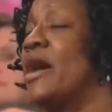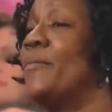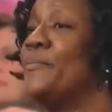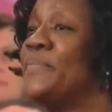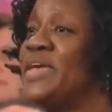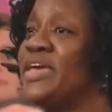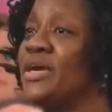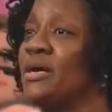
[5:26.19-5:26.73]
a
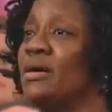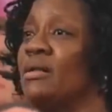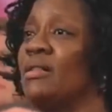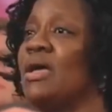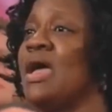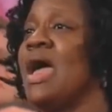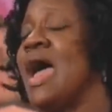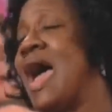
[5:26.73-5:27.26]
meal
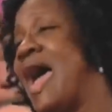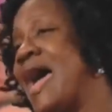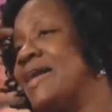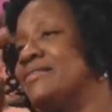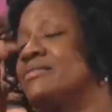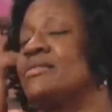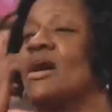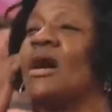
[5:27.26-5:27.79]
at
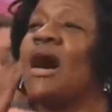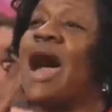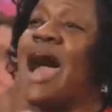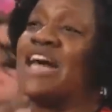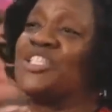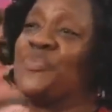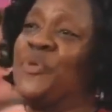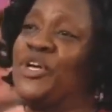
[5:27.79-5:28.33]
the
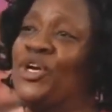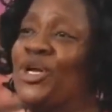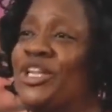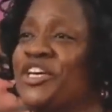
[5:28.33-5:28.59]
hospital